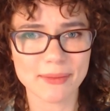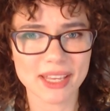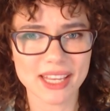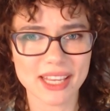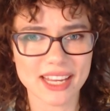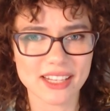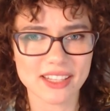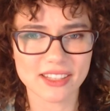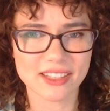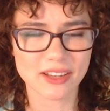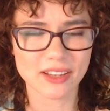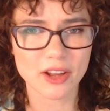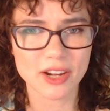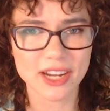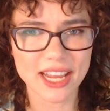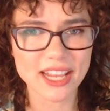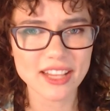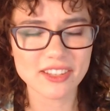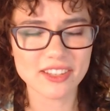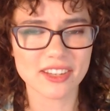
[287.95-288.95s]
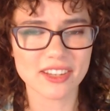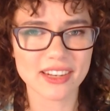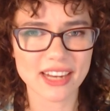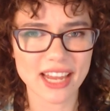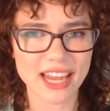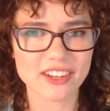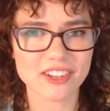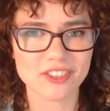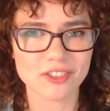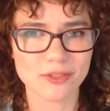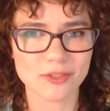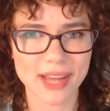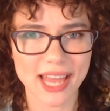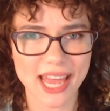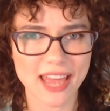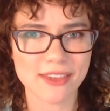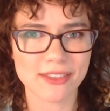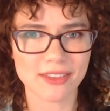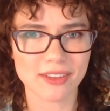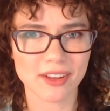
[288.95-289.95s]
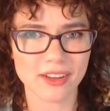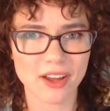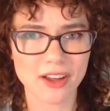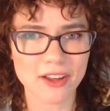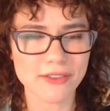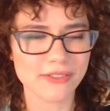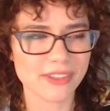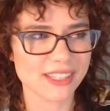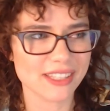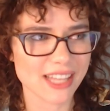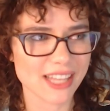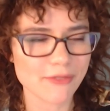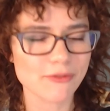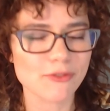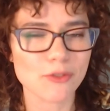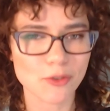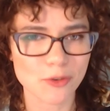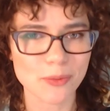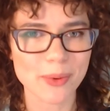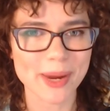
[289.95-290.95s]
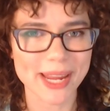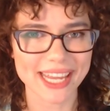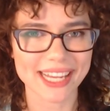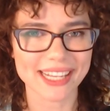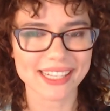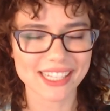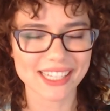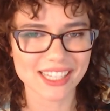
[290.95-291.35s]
It's an international effort over several weeks.